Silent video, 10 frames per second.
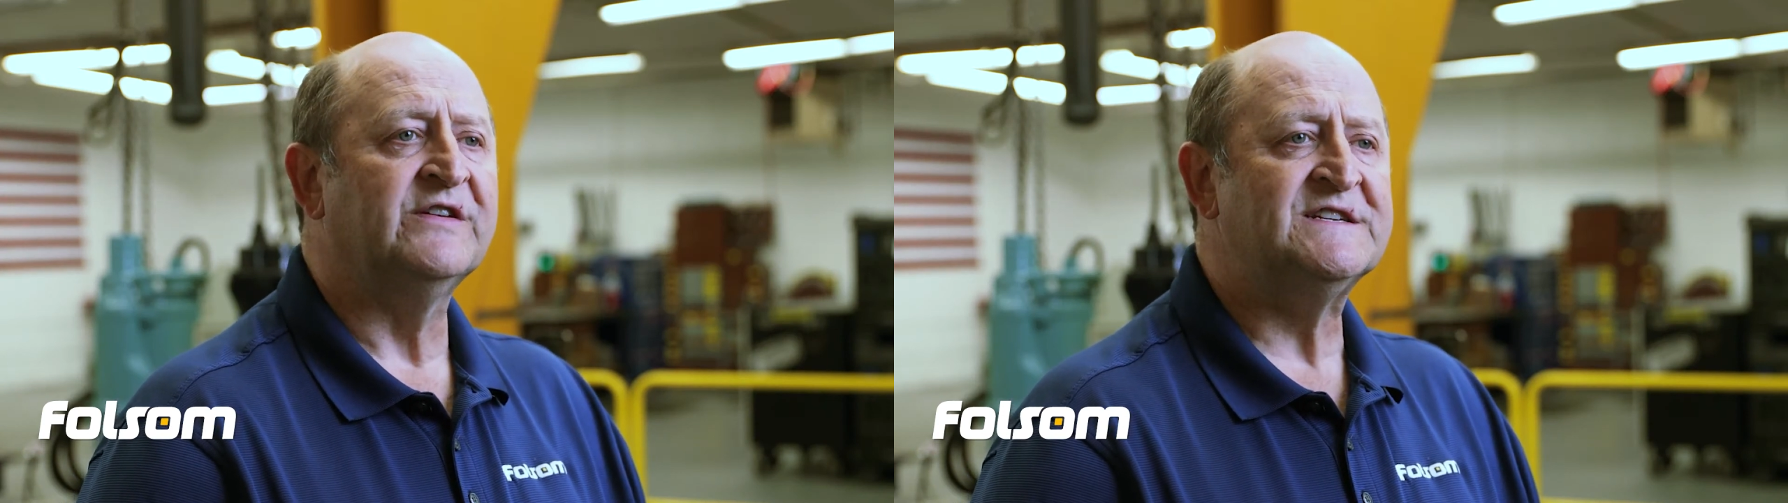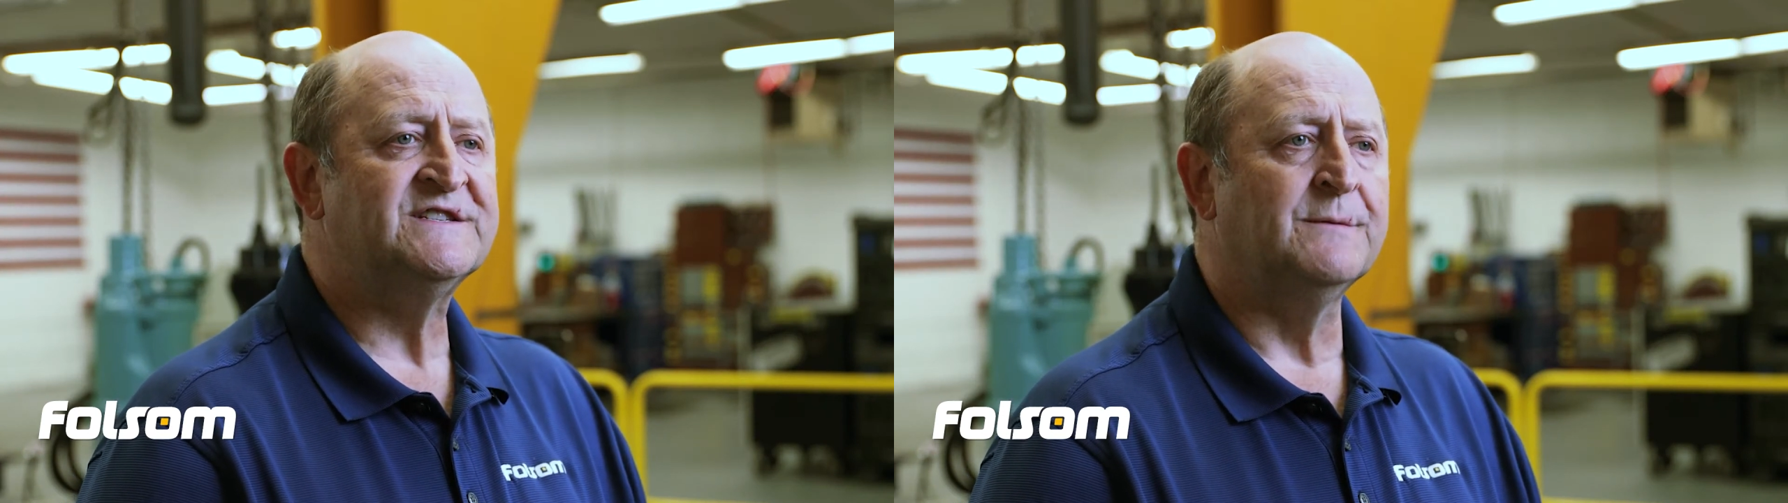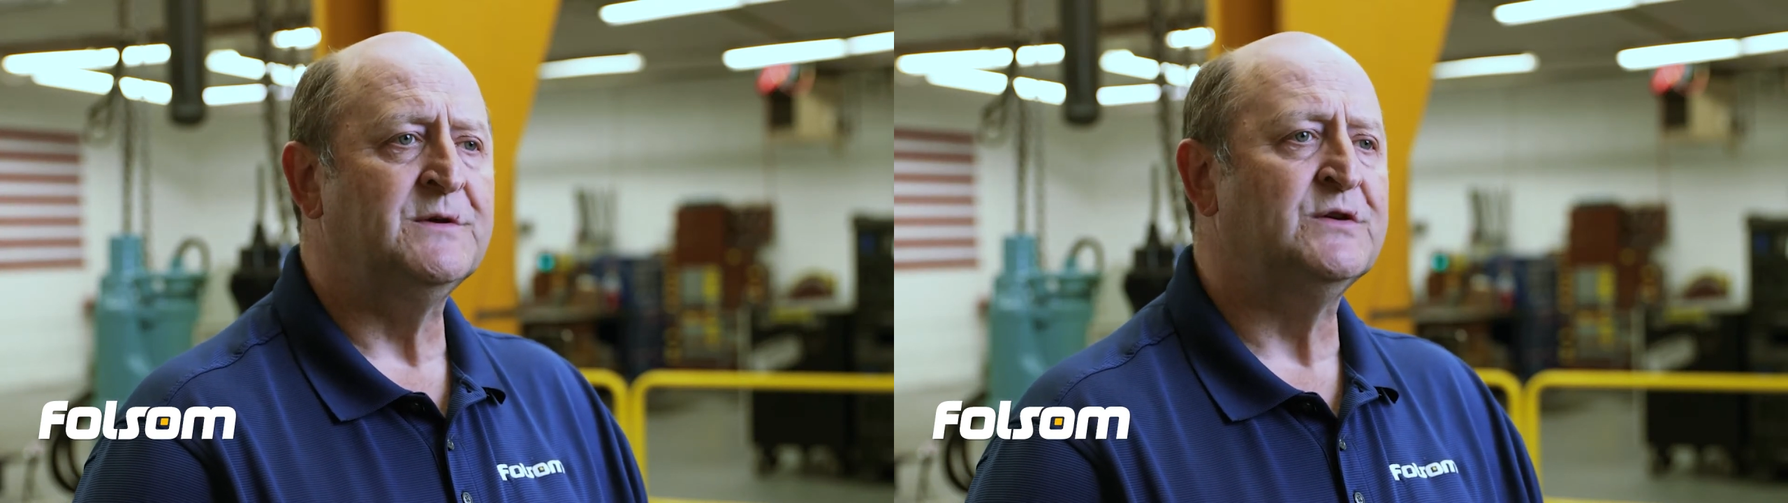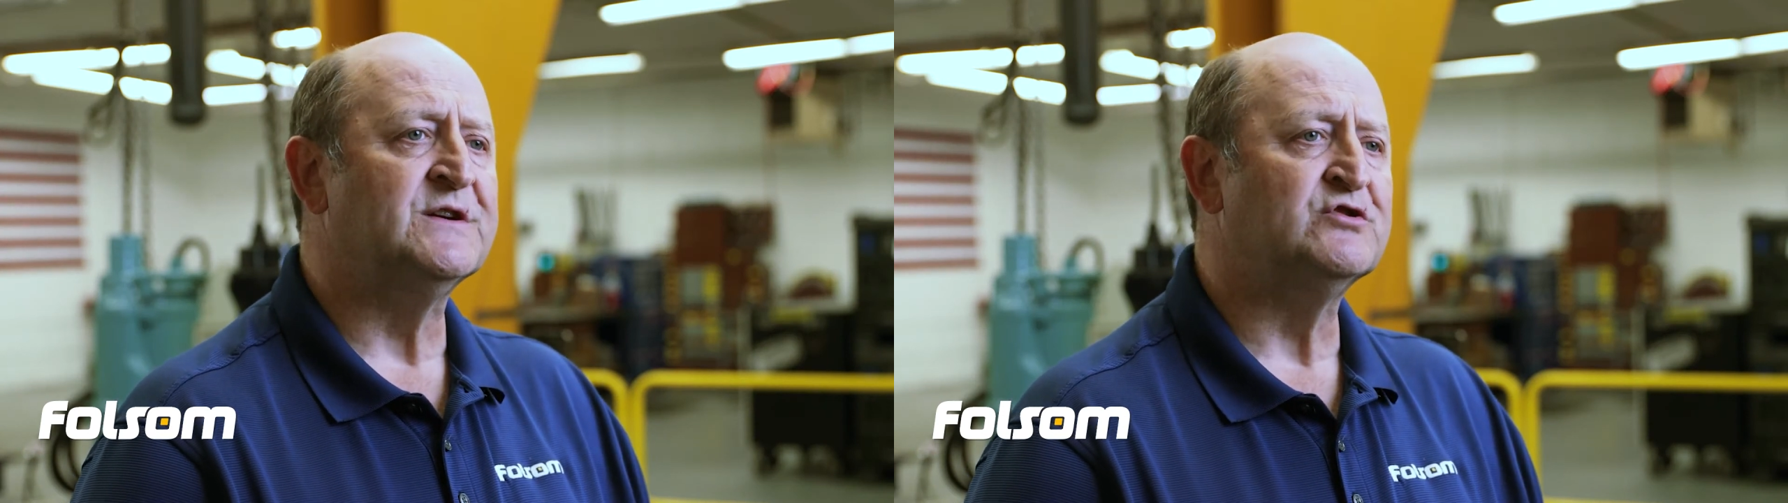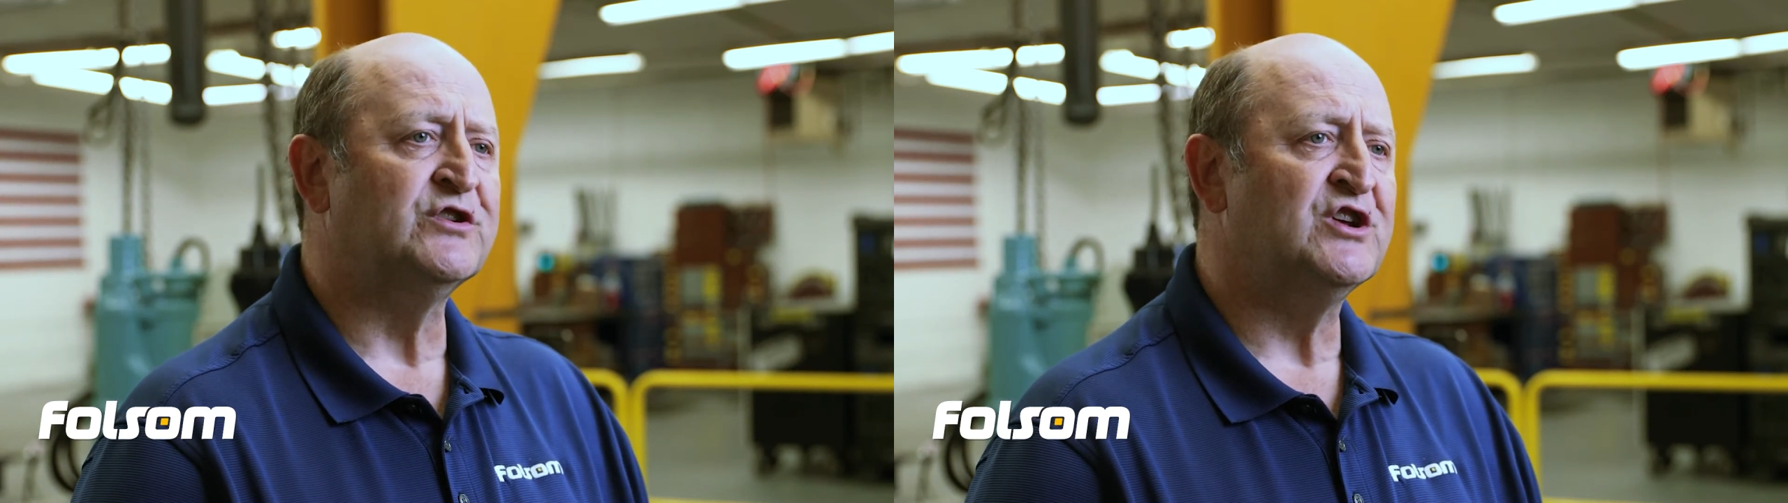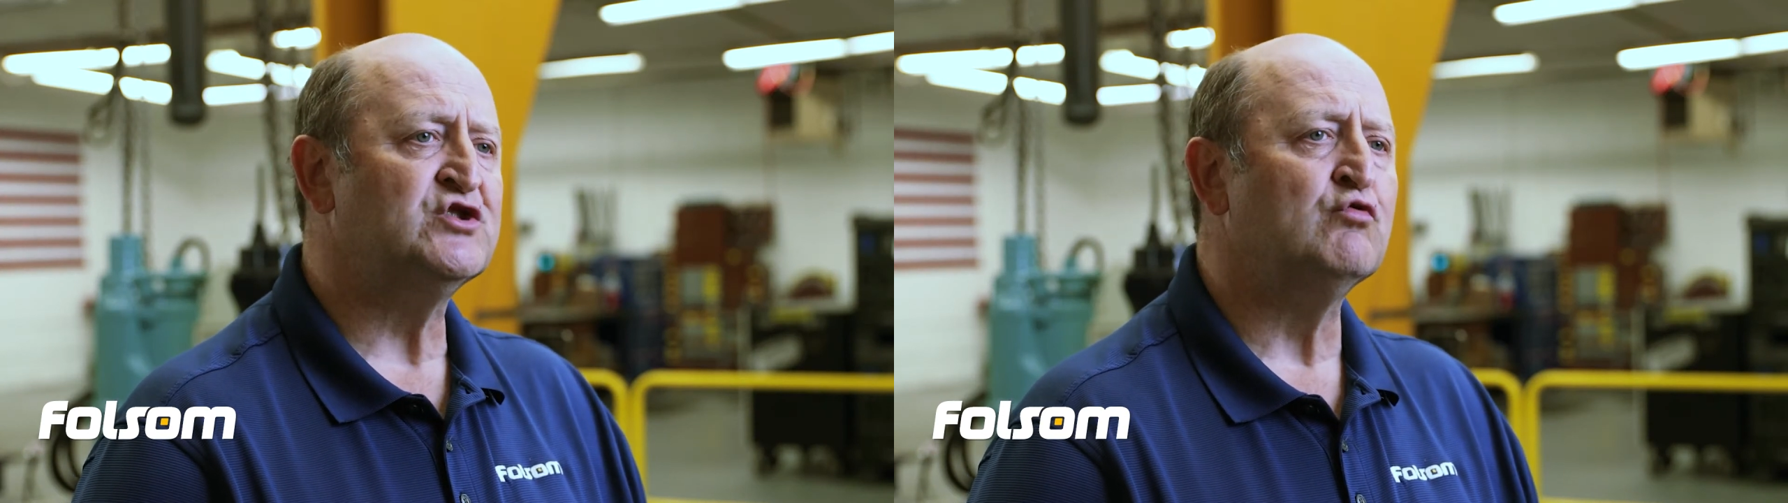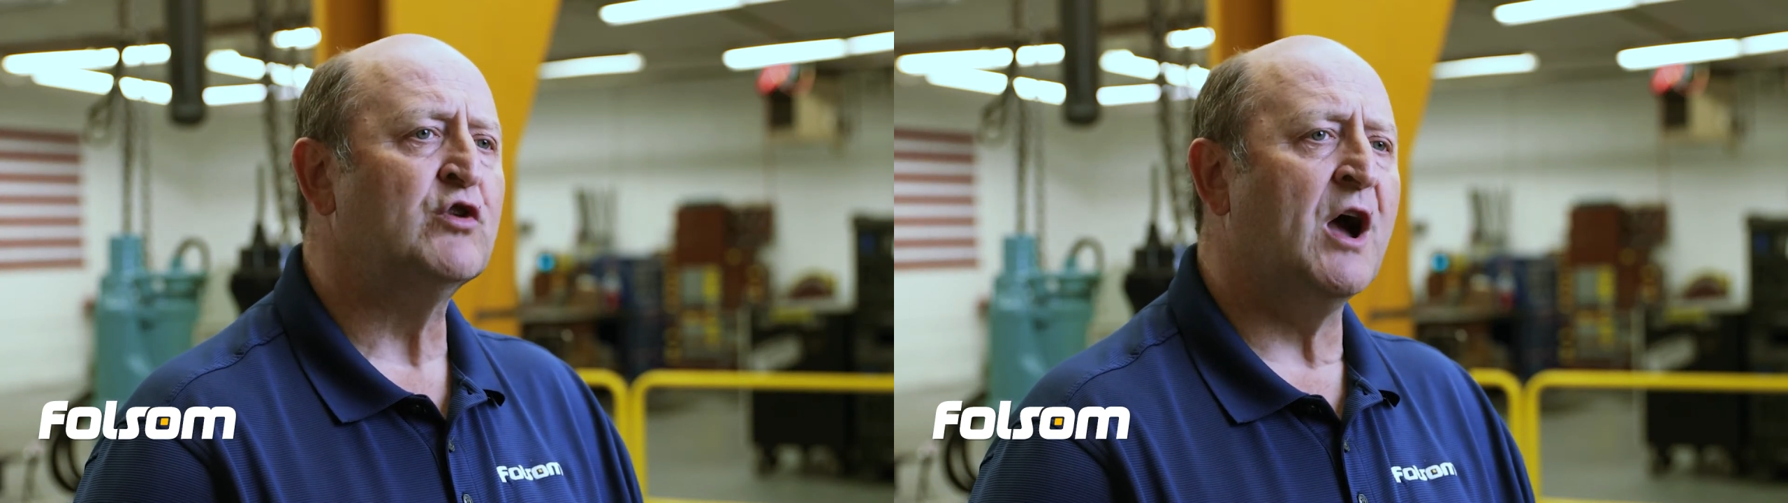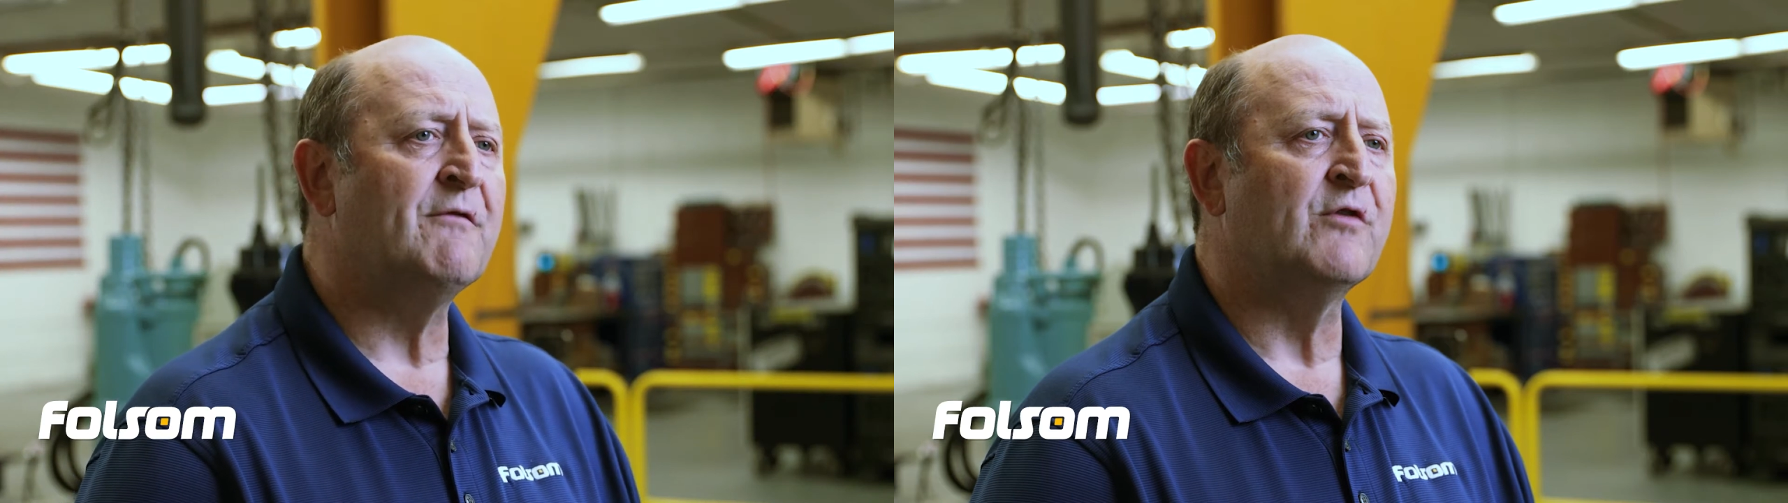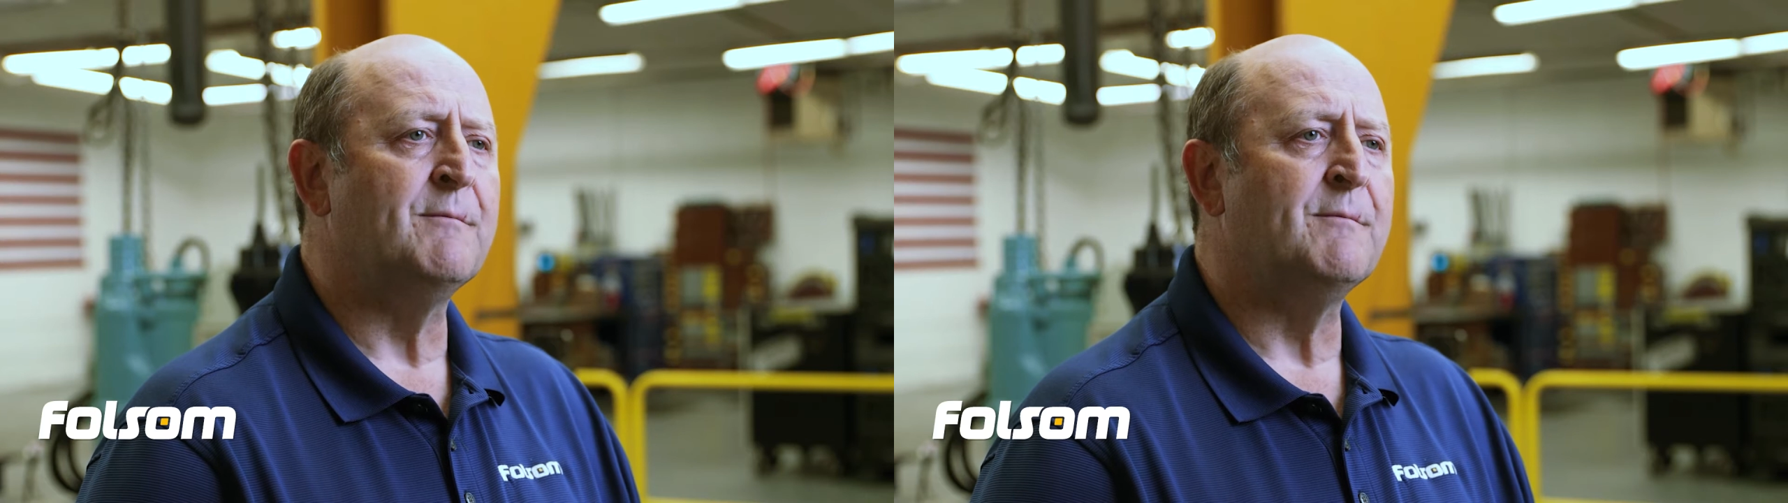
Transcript: system using traditional recovery